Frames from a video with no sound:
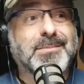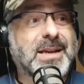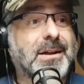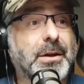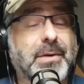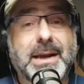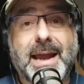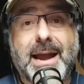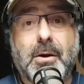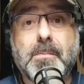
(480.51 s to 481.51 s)
I'm telling you right
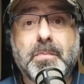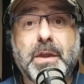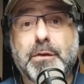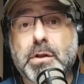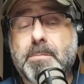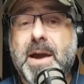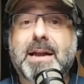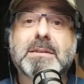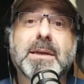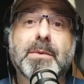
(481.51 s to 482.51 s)
now, if you look
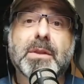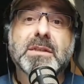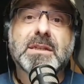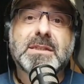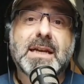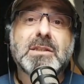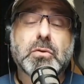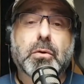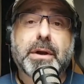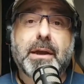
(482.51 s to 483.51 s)
back at some of the success
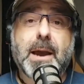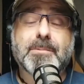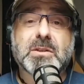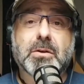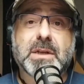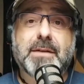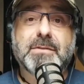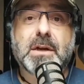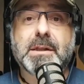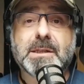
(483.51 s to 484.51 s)
story episodes that I've
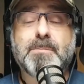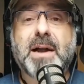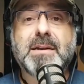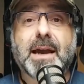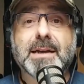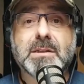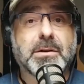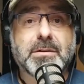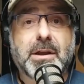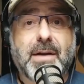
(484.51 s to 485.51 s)
done in this podcast,
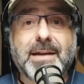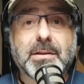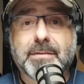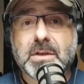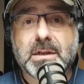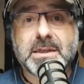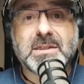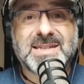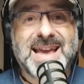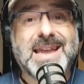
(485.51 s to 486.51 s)
they're they're out there. I've done at
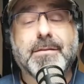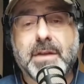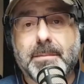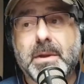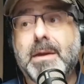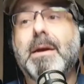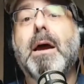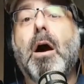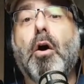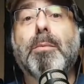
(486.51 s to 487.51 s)
least 10 of them.
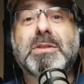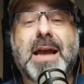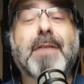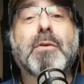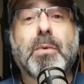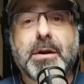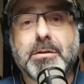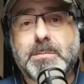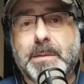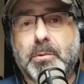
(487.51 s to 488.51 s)
Almost every one of
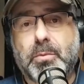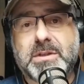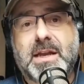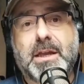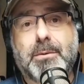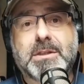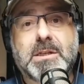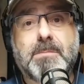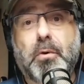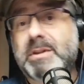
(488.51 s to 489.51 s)
those people will tell you at
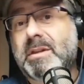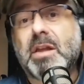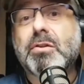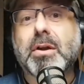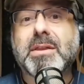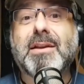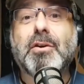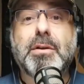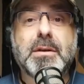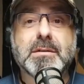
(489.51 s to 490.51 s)
some point that they thought they
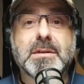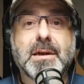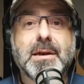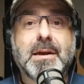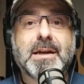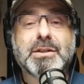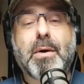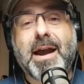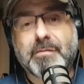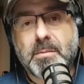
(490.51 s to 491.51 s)
couldn't. So
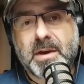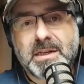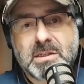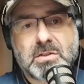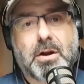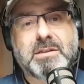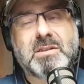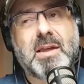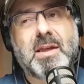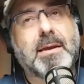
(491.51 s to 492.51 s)
everybody starts
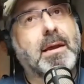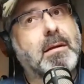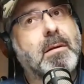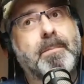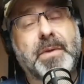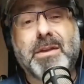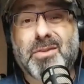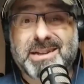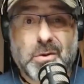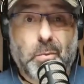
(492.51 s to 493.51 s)
thinking, either
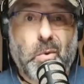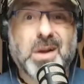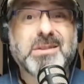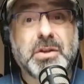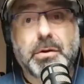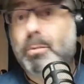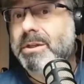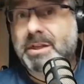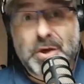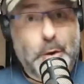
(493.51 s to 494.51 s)
I don't want to, which
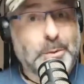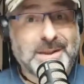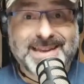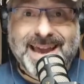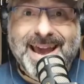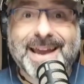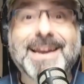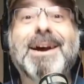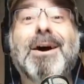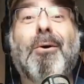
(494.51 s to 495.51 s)
I totally get,
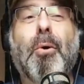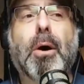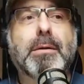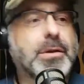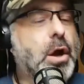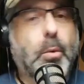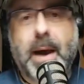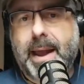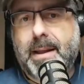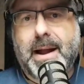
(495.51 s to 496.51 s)
or no
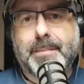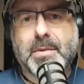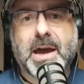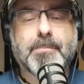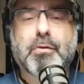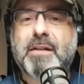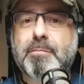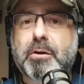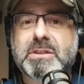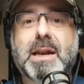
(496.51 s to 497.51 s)
way, I'm not a brave
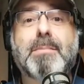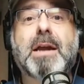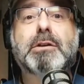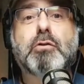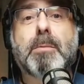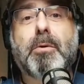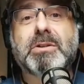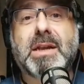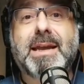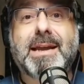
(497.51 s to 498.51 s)
person. I'm not a strong
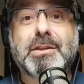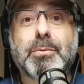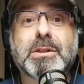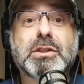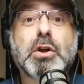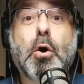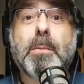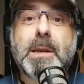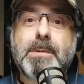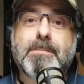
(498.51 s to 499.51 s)
person. I can't do it. So
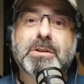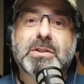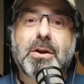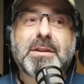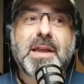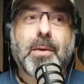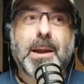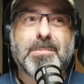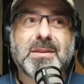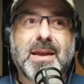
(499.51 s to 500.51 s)
many people start that
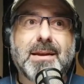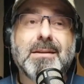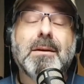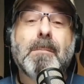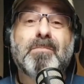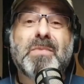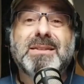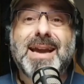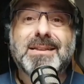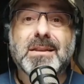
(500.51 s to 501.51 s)
way, but then they
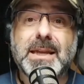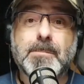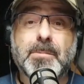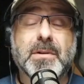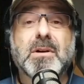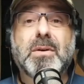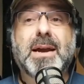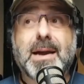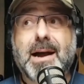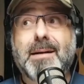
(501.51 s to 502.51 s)
take the leap.
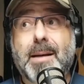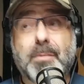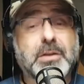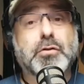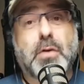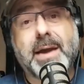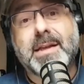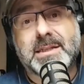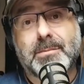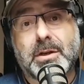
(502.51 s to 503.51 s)
Okay, I, am going to try
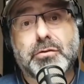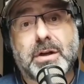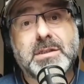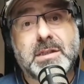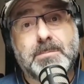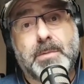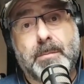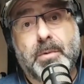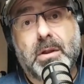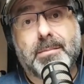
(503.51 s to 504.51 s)
this. I'm going to trust these
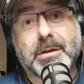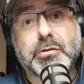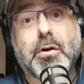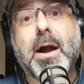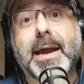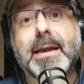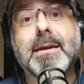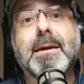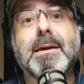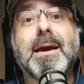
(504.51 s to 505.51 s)
people. I'm going to try it.
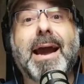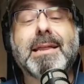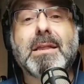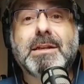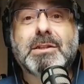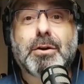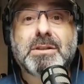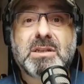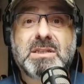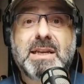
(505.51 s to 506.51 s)
And then they
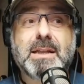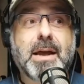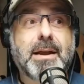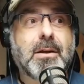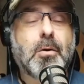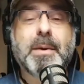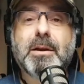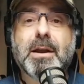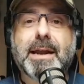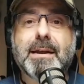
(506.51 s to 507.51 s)
start to see, like, oh my
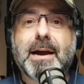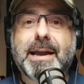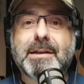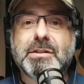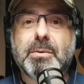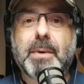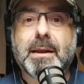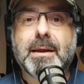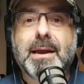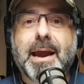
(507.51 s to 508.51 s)
God, I, I can do it.
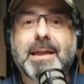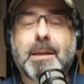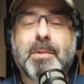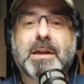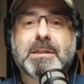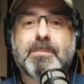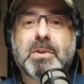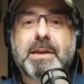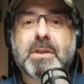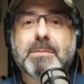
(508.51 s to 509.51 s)
And they begin to
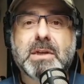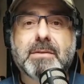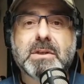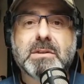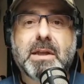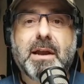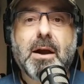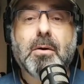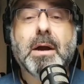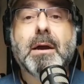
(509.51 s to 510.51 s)
believe in themselves as they
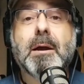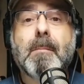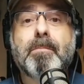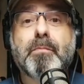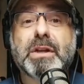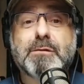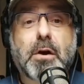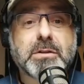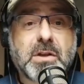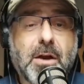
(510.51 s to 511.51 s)
go. But as
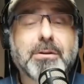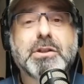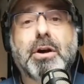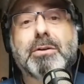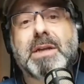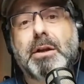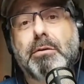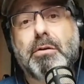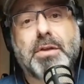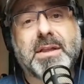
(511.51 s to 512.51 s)
far as courage goes, I know
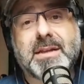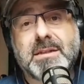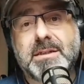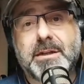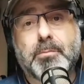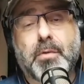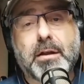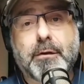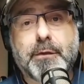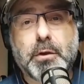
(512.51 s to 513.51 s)
you think that's a deal
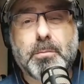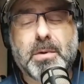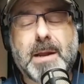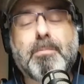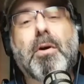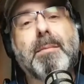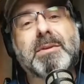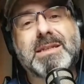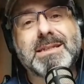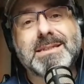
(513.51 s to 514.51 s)
breaker for you, but I
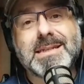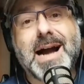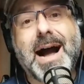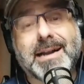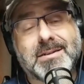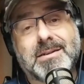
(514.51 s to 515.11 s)
promise it is not.